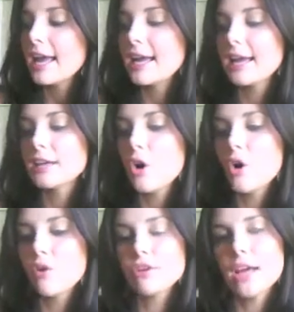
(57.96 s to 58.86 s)
And
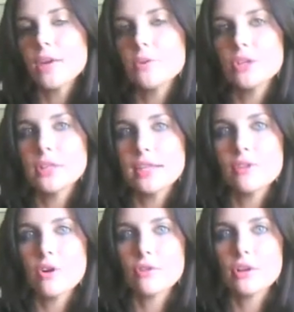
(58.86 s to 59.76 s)
overnight, when you
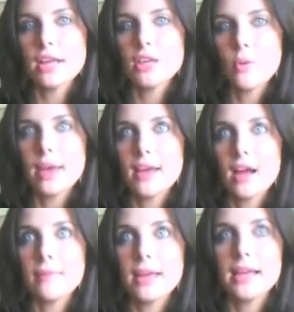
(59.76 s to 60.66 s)
leave it overnight, you wake
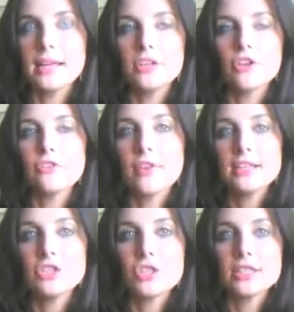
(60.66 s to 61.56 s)
up and your
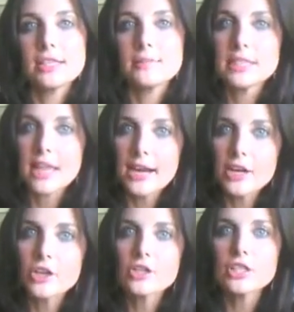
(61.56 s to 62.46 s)
face just seems
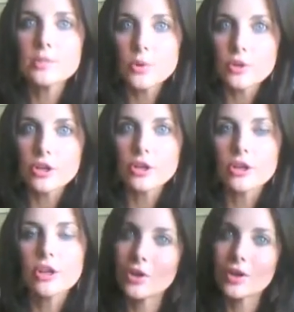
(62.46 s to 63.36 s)
tighter, smoother. Your